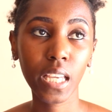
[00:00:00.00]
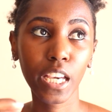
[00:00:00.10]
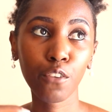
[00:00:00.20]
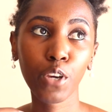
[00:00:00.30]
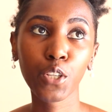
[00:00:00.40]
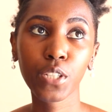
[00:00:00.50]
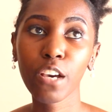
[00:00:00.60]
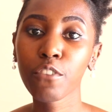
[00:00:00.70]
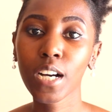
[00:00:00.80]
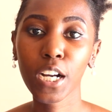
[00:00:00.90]
if I
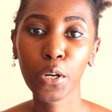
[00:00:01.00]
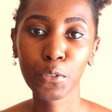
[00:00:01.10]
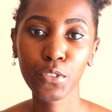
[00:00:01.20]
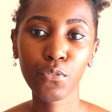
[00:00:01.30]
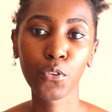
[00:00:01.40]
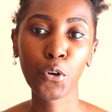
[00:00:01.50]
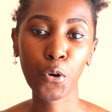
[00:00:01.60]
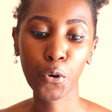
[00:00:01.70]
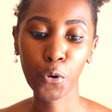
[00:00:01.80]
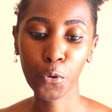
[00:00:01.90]
never account
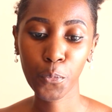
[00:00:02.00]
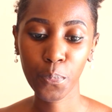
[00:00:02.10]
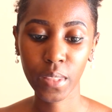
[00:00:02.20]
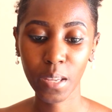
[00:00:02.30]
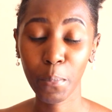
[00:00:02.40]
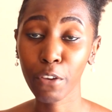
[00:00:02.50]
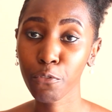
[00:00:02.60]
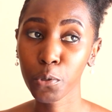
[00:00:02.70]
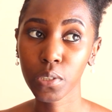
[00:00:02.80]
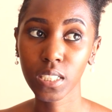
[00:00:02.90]
for my
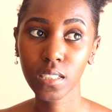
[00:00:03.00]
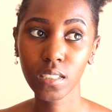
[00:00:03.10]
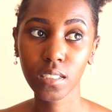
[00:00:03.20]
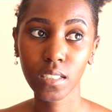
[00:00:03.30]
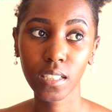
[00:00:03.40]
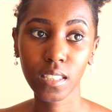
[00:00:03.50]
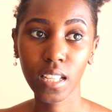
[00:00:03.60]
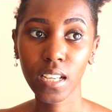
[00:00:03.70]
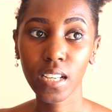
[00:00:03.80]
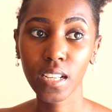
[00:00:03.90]
phone,
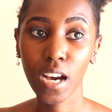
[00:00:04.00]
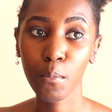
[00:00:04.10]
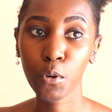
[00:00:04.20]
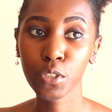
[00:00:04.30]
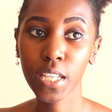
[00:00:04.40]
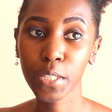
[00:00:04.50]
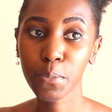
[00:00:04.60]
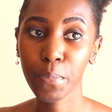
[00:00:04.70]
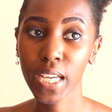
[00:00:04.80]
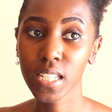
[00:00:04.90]
the amount I
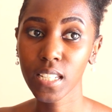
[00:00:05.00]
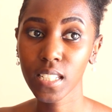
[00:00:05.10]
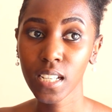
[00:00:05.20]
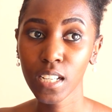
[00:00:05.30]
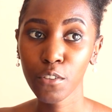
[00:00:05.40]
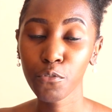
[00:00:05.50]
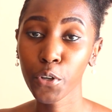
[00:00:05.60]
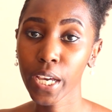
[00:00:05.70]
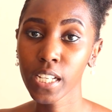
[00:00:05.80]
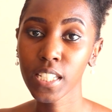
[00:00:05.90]
spend
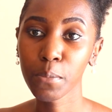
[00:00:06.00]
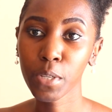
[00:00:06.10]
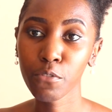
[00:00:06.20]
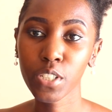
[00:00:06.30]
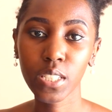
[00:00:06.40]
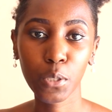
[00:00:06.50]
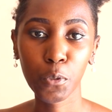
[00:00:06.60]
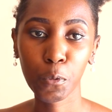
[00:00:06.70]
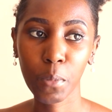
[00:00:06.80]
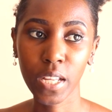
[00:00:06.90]
for airtime every
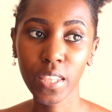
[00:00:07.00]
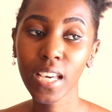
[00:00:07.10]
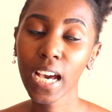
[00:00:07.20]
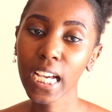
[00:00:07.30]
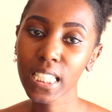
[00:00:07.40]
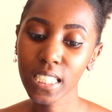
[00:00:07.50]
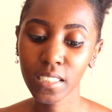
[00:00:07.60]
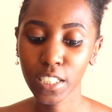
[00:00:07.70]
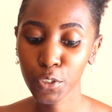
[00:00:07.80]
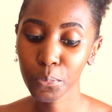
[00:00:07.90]
single month, I
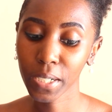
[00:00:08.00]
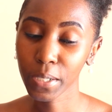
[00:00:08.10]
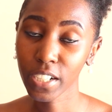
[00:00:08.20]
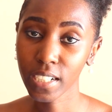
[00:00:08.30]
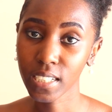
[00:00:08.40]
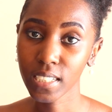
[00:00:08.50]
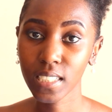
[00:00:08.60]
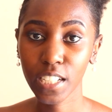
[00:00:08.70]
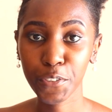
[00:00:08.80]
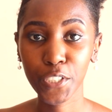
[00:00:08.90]
still need to buy
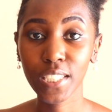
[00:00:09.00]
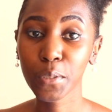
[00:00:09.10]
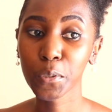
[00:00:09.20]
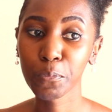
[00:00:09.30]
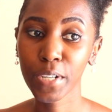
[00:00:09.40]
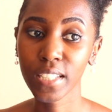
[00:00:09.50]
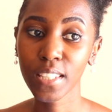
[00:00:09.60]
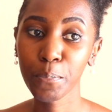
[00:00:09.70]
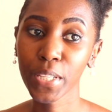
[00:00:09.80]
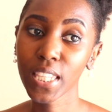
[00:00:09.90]
credit every single
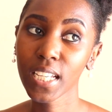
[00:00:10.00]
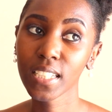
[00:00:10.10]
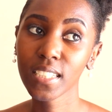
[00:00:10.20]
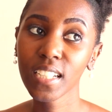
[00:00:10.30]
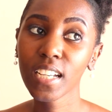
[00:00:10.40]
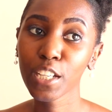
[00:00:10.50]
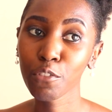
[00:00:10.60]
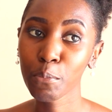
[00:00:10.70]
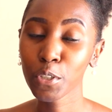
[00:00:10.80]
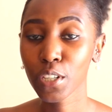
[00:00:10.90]
month. But then if
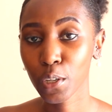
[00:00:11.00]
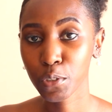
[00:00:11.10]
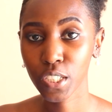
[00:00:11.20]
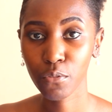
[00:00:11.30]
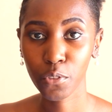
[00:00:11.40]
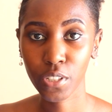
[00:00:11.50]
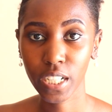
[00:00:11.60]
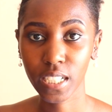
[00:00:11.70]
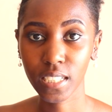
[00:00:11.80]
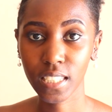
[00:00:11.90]
I'm not accounting for
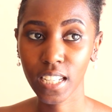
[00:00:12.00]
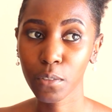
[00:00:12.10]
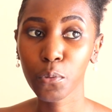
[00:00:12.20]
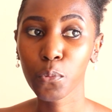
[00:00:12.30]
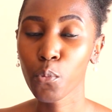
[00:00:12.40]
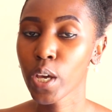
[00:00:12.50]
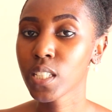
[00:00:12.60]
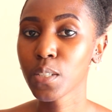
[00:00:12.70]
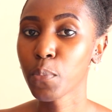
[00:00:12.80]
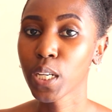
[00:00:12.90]
credit, then where
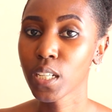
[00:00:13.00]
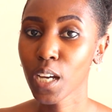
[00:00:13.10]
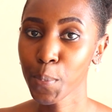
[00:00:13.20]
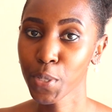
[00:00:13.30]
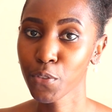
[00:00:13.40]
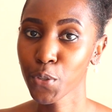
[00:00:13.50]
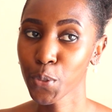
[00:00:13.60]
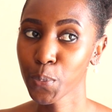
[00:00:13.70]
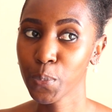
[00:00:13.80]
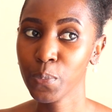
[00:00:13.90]
is the money coming
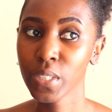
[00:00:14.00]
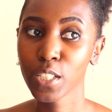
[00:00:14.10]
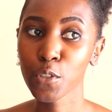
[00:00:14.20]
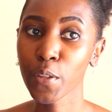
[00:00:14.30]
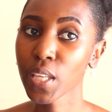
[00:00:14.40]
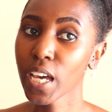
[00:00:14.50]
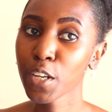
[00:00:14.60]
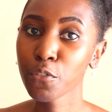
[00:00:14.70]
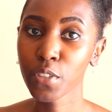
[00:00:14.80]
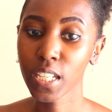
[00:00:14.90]
from? So at the
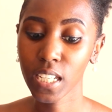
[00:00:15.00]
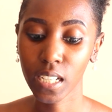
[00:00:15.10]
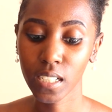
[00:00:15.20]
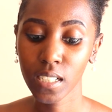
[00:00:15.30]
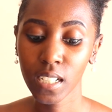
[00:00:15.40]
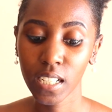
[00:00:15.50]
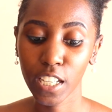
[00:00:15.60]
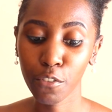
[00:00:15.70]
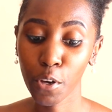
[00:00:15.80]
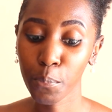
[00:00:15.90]
end of the year,
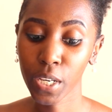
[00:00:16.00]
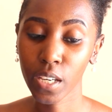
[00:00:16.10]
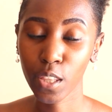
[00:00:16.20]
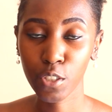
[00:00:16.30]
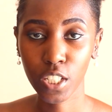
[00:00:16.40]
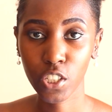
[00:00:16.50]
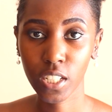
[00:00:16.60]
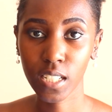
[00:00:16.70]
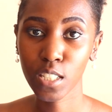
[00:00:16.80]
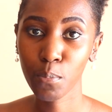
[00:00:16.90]
if I'm paying 1,000
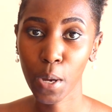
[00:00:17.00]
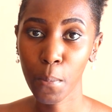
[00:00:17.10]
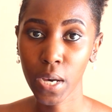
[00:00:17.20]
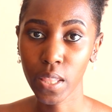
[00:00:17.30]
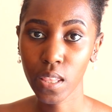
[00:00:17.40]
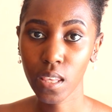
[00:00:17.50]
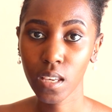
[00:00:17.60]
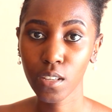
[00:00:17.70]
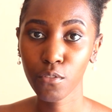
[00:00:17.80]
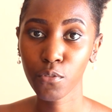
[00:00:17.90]
shillings per month
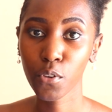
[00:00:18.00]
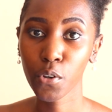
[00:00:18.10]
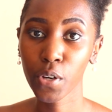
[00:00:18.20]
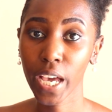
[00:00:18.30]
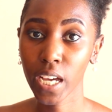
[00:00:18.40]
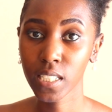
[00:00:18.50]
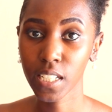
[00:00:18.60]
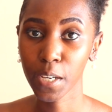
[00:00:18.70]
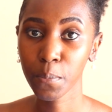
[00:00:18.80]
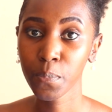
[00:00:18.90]
for
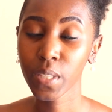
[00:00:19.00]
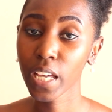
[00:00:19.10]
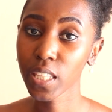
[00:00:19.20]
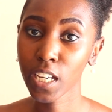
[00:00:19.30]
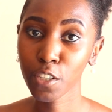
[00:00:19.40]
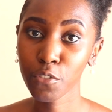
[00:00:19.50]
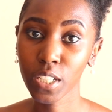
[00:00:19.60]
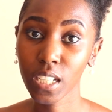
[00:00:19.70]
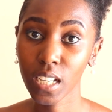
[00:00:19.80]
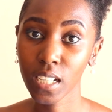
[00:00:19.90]
airtime, at the end of
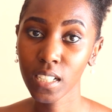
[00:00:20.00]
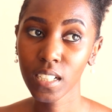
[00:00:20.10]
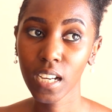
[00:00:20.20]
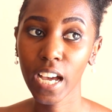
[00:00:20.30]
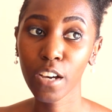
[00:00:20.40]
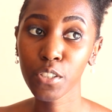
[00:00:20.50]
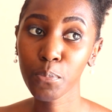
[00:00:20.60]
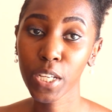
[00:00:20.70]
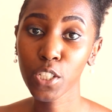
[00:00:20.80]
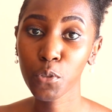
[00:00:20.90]
the year, I have
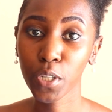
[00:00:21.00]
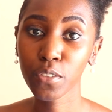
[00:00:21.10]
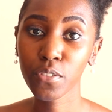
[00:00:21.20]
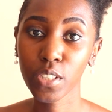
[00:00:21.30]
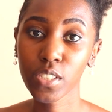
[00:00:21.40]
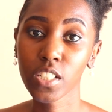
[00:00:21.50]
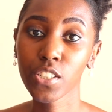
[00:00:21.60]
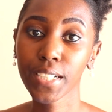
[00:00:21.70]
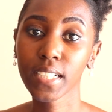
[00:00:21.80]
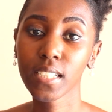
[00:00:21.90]
spent 12,000
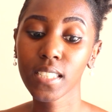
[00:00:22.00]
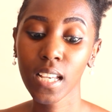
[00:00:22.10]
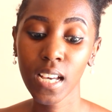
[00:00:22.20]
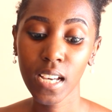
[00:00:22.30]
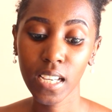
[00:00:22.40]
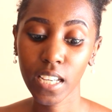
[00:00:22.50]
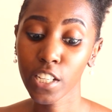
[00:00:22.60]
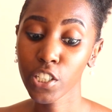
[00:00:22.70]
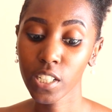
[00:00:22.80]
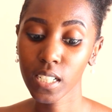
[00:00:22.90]
shillings,
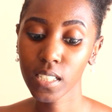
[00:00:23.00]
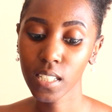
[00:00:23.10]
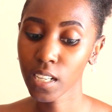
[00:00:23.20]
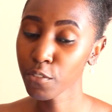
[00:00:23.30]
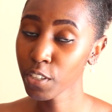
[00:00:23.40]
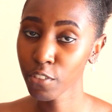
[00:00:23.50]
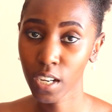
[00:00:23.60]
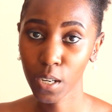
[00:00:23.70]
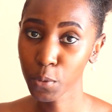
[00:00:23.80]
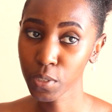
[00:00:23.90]
Kenya shillings, that I've never
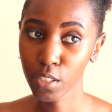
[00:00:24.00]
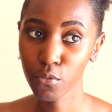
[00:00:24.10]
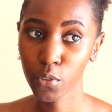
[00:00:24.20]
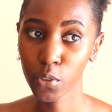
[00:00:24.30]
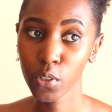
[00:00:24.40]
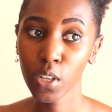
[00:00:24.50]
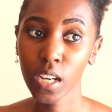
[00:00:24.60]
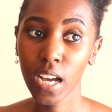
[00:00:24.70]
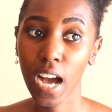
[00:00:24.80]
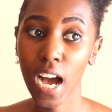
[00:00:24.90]
accounted for.
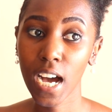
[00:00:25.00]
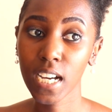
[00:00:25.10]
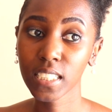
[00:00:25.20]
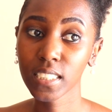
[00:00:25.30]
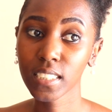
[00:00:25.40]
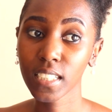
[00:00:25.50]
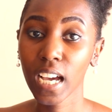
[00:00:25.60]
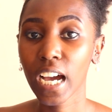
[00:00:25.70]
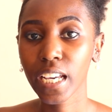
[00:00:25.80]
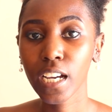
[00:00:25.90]
And
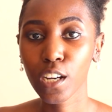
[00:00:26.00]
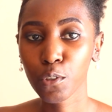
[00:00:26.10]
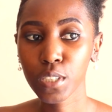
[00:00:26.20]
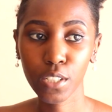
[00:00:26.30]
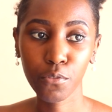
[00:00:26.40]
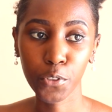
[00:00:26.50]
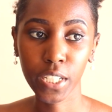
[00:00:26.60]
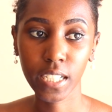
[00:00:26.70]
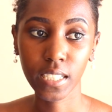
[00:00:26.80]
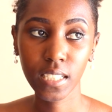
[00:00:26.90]
had I accounted for
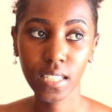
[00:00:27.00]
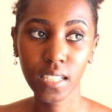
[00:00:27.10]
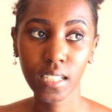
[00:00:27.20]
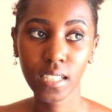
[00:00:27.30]
it